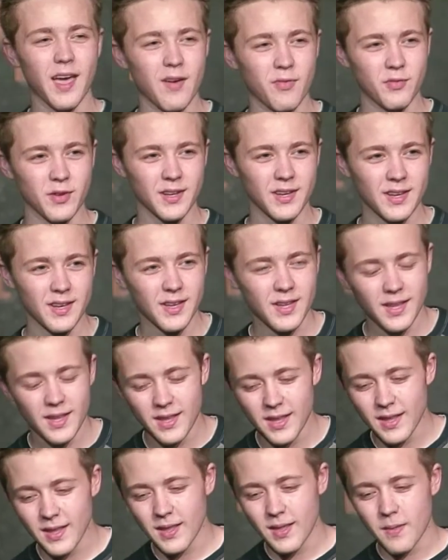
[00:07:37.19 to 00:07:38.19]

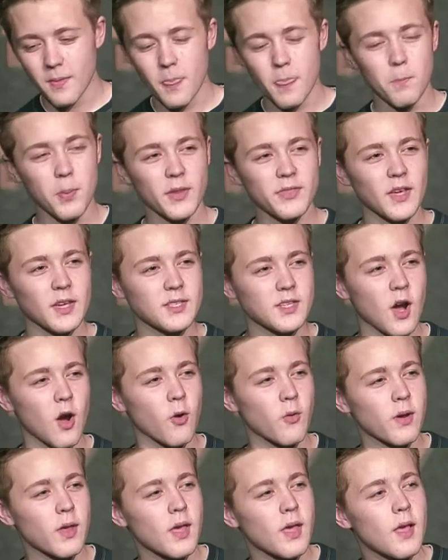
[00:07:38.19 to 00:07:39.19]
stop taking Ritalin
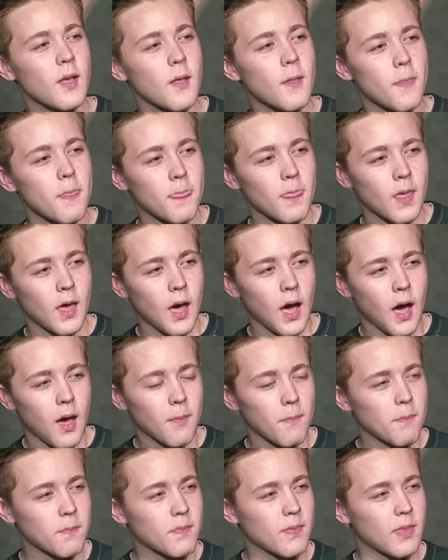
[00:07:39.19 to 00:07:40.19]
about the same
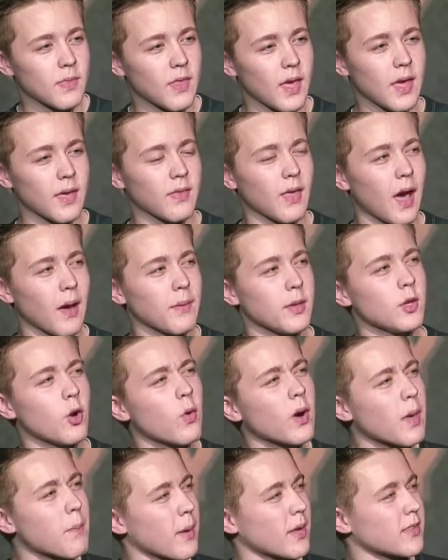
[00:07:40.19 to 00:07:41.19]
time
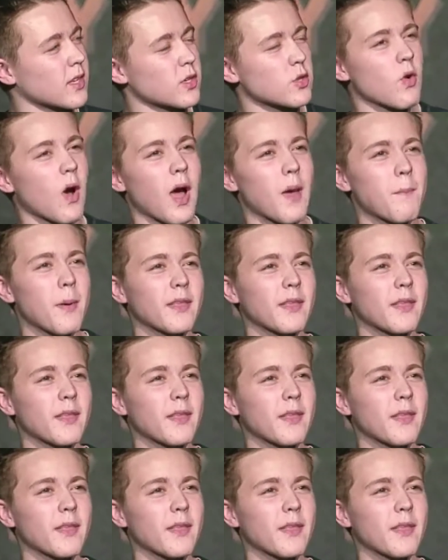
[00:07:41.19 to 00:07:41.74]
I started doing